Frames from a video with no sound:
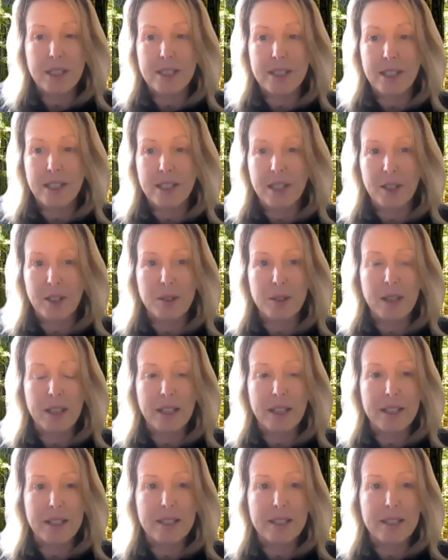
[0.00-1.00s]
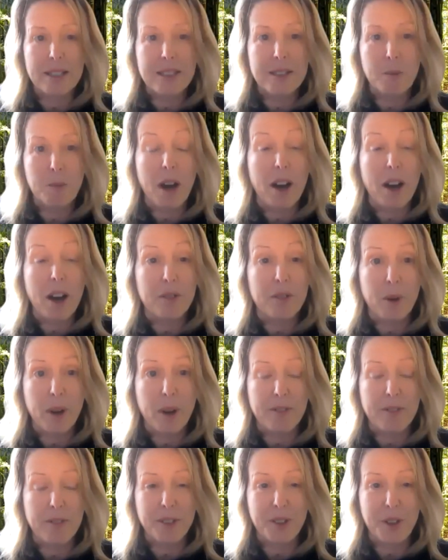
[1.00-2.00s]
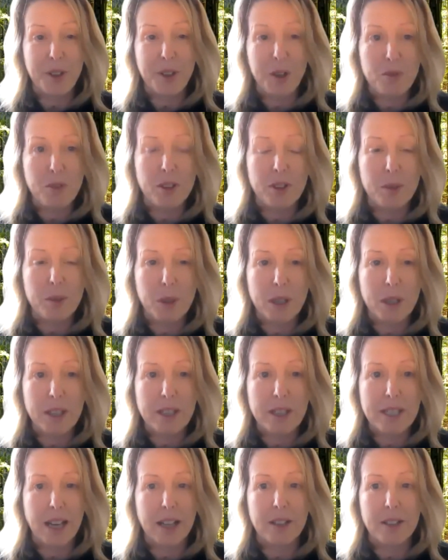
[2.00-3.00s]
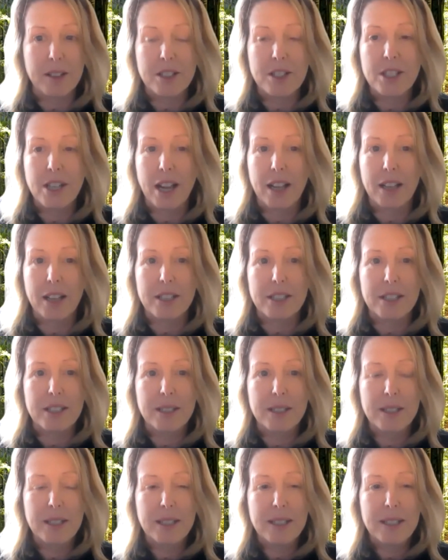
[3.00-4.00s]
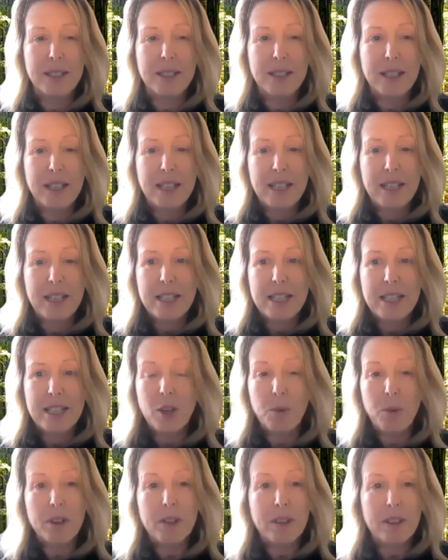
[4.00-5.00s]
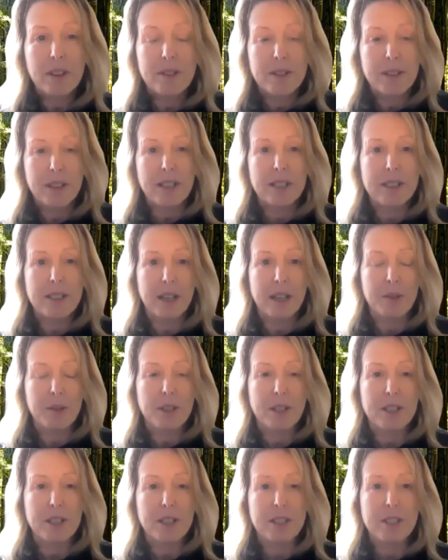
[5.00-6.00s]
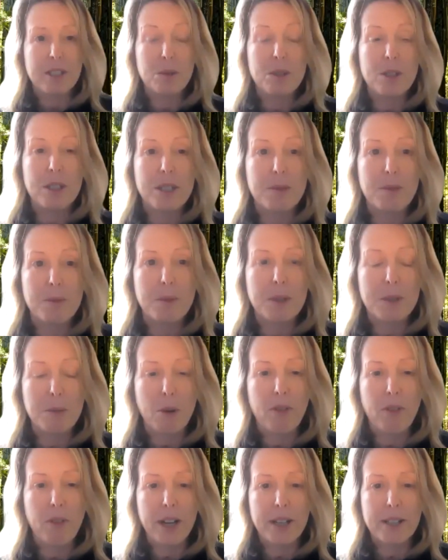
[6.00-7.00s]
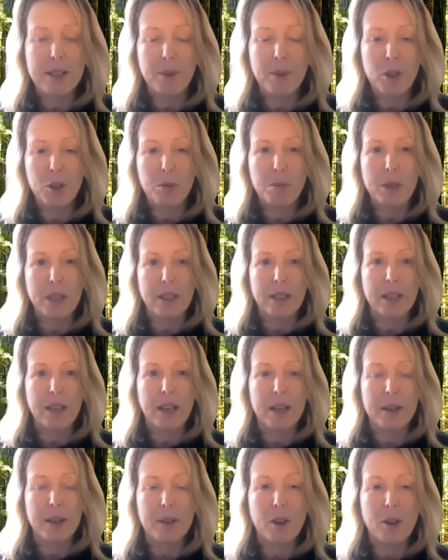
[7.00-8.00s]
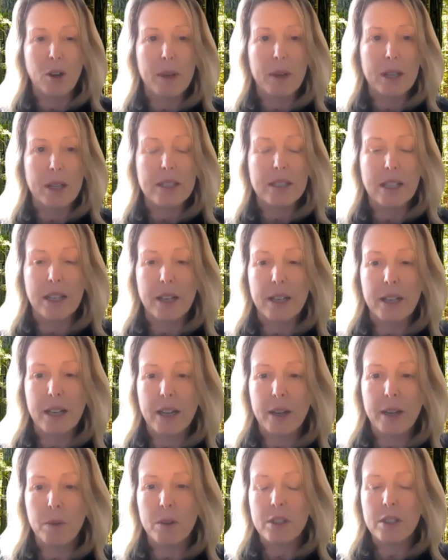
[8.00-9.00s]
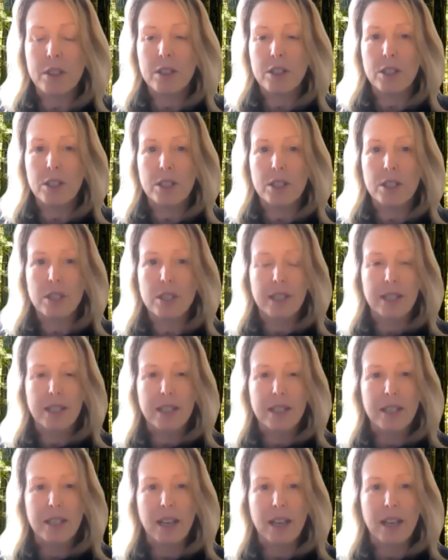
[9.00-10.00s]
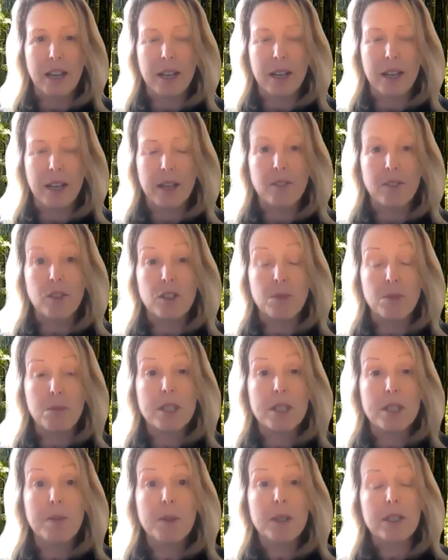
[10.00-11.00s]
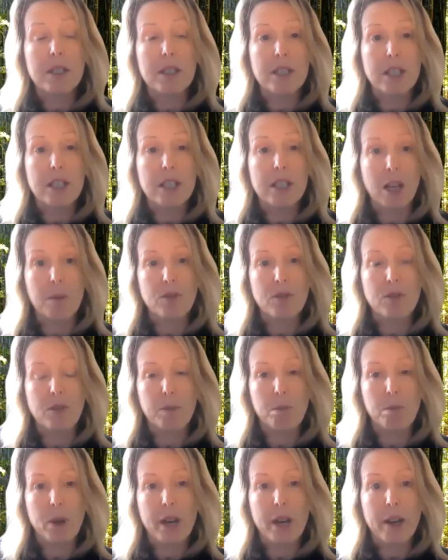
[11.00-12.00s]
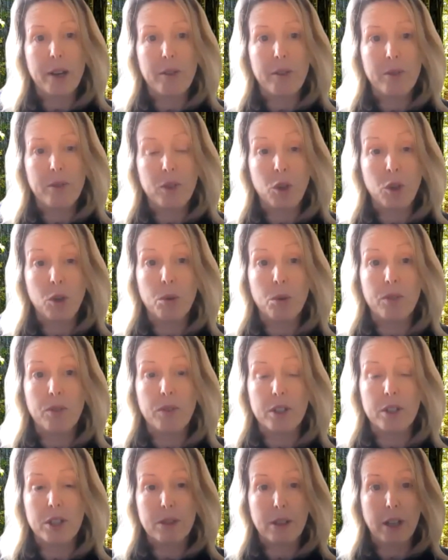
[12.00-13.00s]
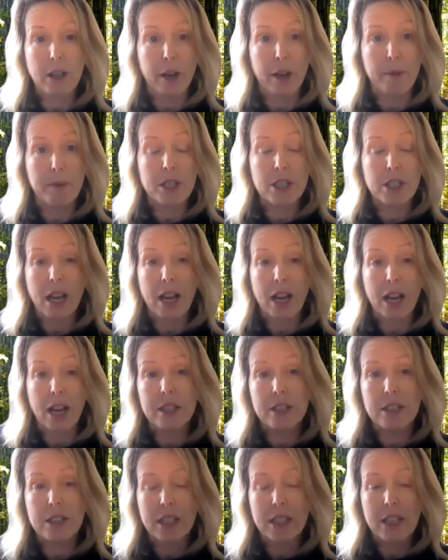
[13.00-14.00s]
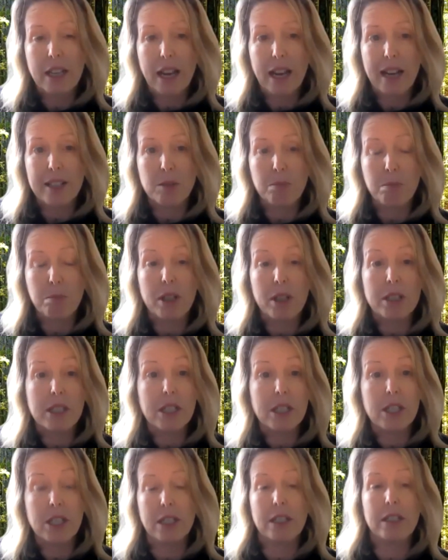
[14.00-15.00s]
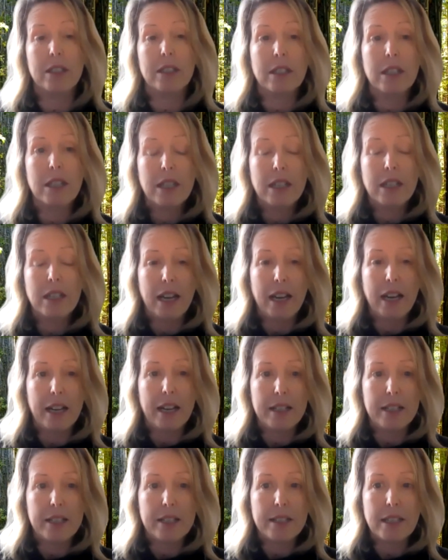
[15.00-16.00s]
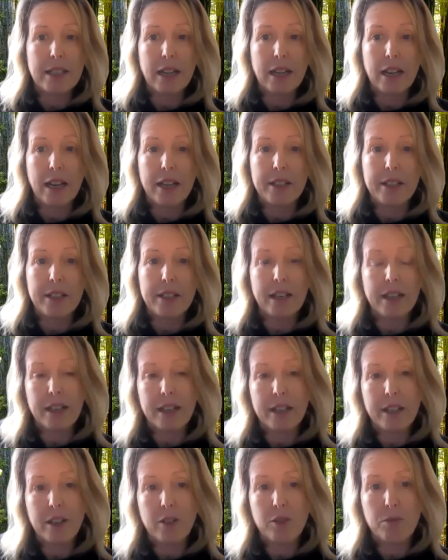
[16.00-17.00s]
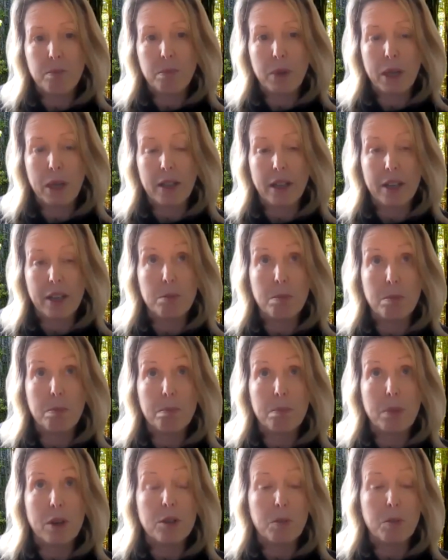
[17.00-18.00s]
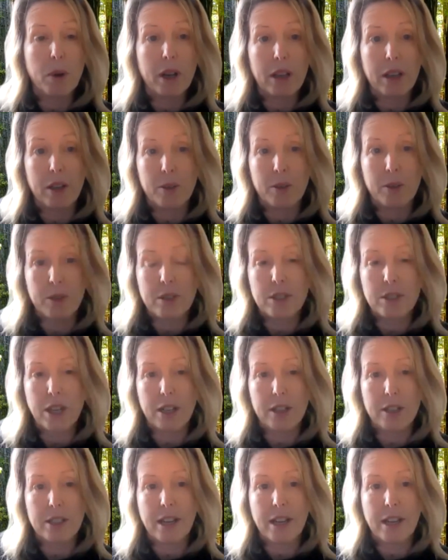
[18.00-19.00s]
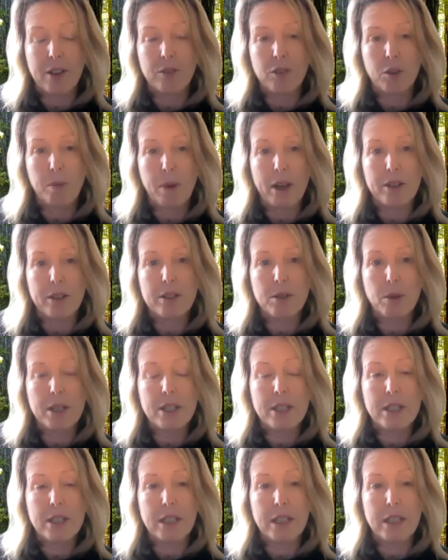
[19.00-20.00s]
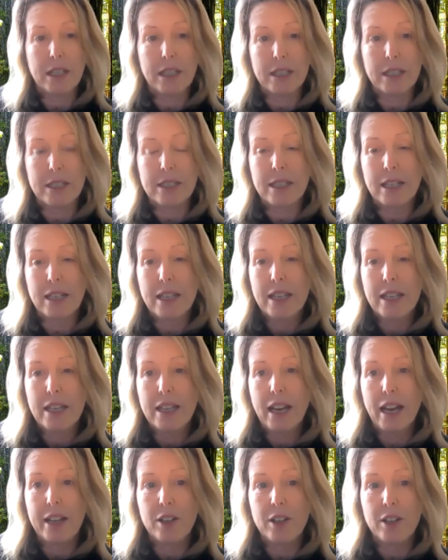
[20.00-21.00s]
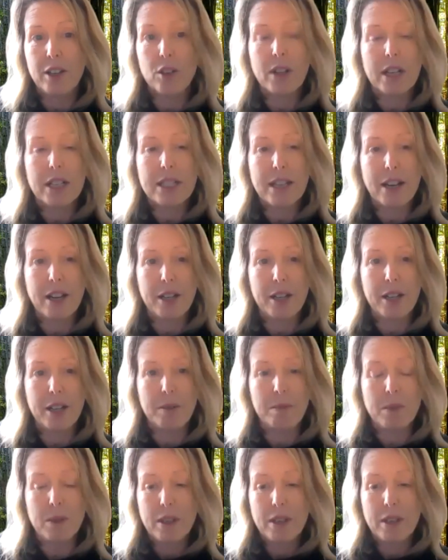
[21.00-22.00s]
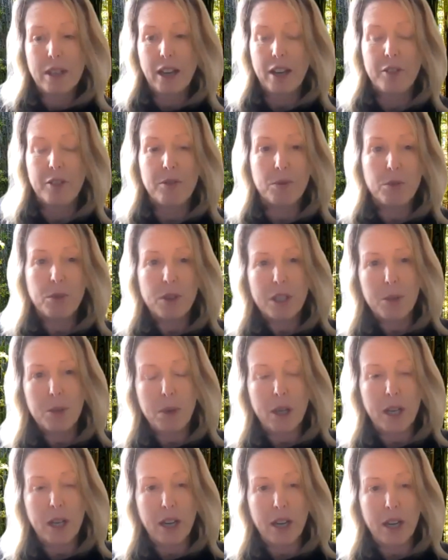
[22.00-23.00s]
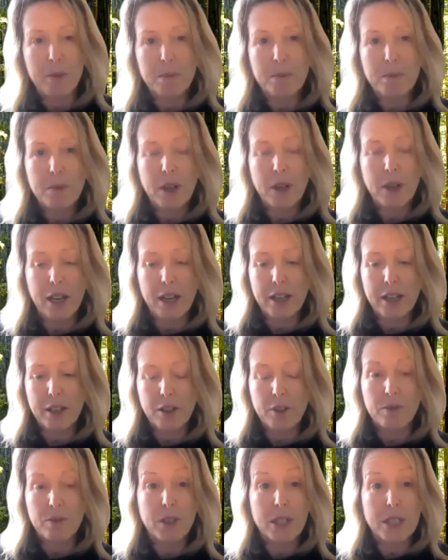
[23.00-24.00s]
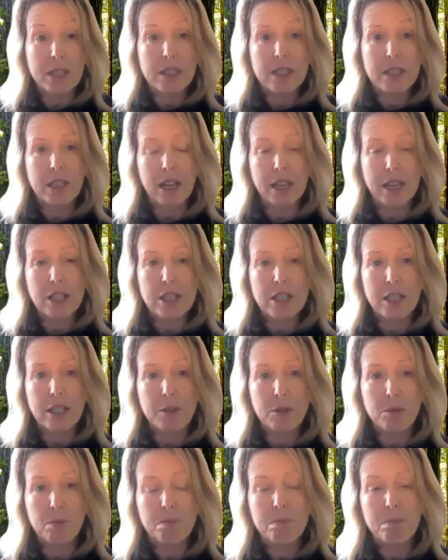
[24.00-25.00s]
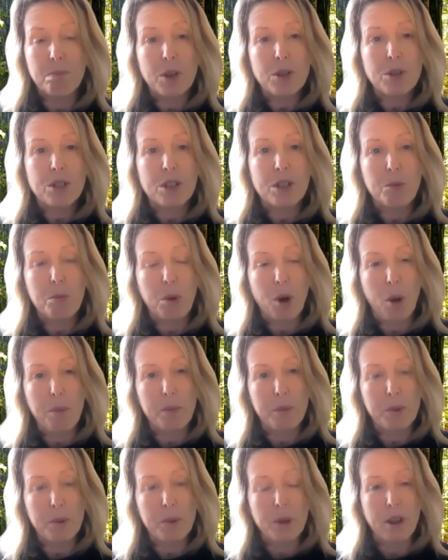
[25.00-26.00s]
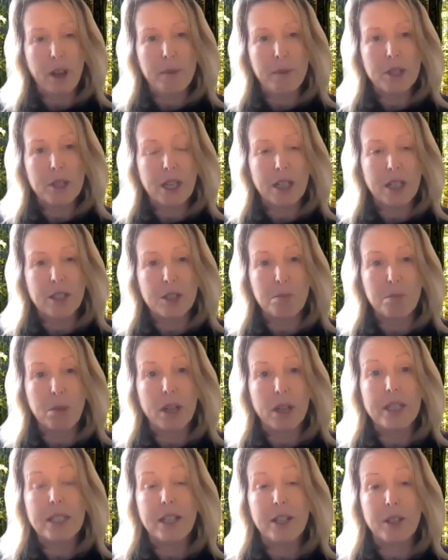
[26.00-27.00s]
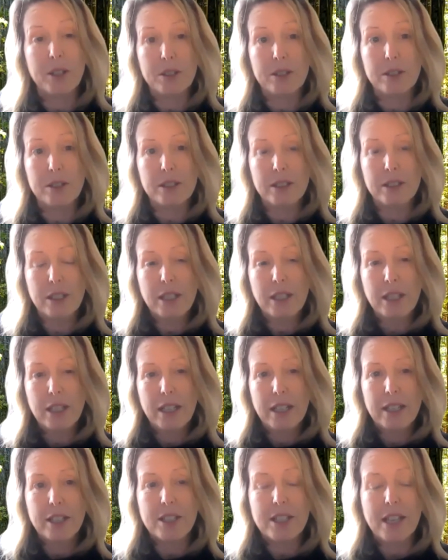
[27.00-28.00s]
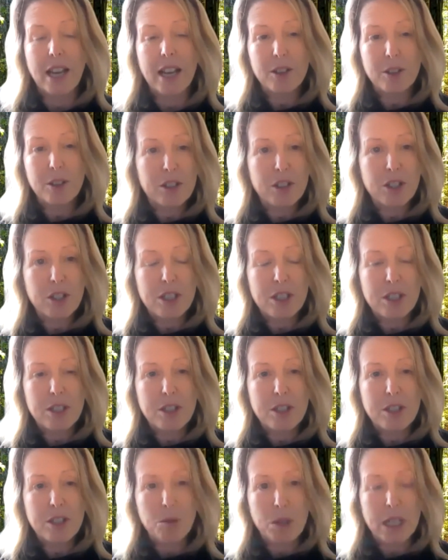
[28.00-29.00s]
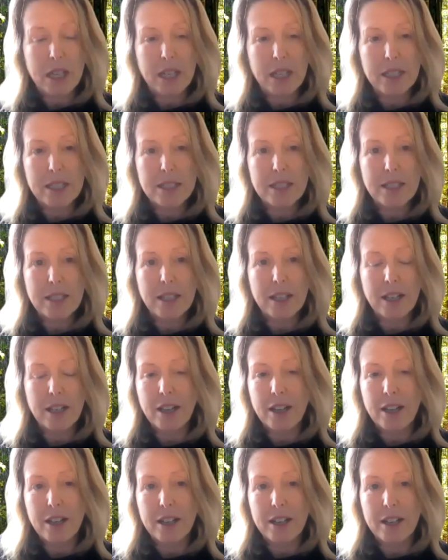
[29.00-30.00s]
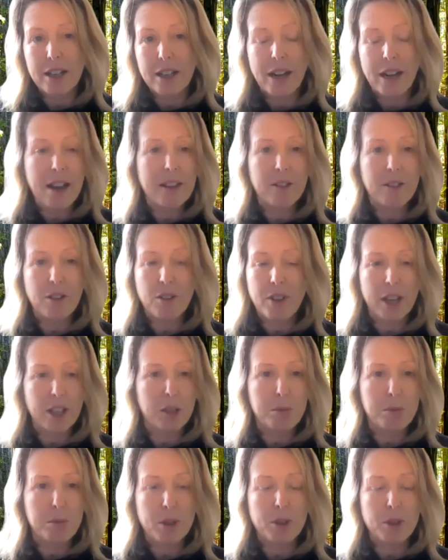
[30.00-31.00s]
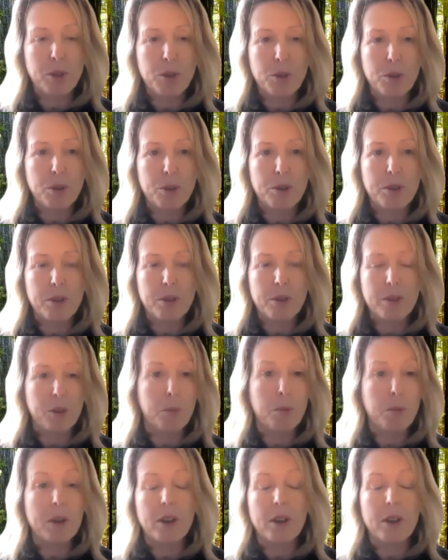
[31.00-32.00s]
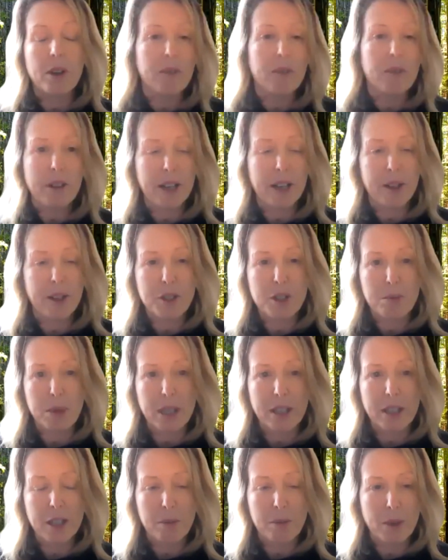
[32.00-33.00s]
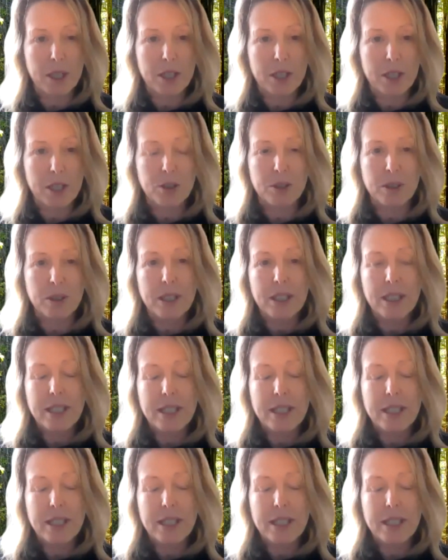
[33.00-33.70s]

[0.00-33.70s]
years ago. And that's part of why I feel hopeful that we can tackle this challenge. So one of the things I was asked to do was just to provide some opening comments. And I wanted to just give you some stimulus in terms of my view of the climate challenge as a politician. And I have been, I suppose, working on this challenge now for about 20 years. And over that time, I've really become convinced that actually most of the problem with climate change is political. The technologies that we need are either available or are very close to being commercial,